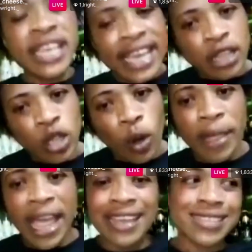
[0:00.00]
They must
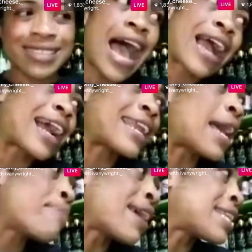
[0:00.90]
see here to me you
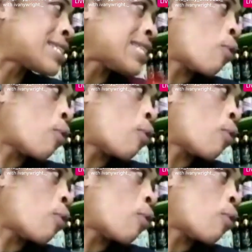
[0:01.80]
talk and